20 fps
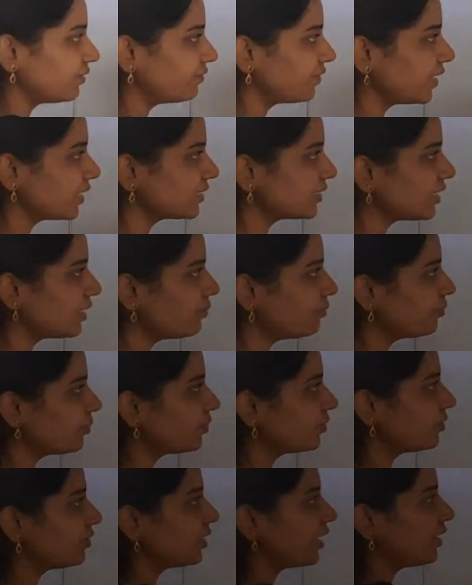For
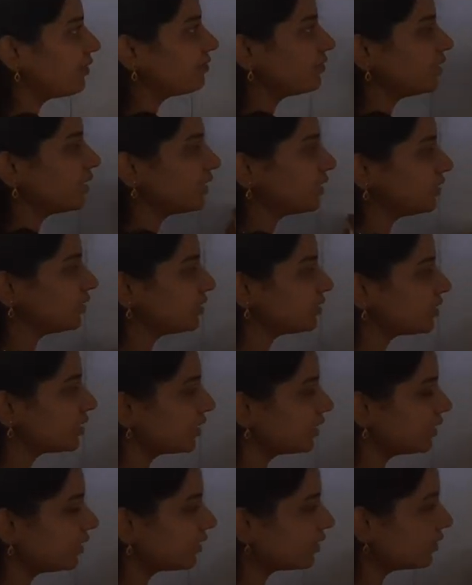example, I have taken the
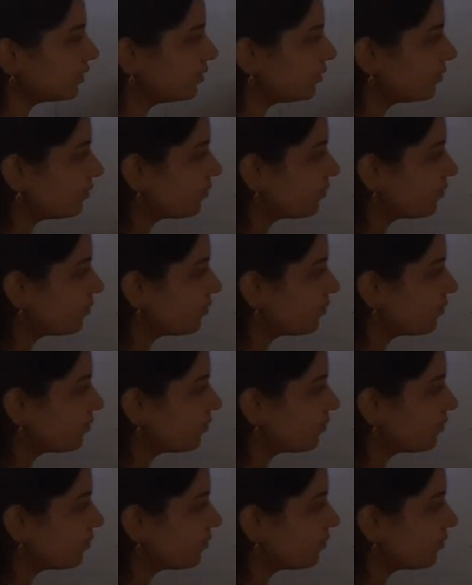circle.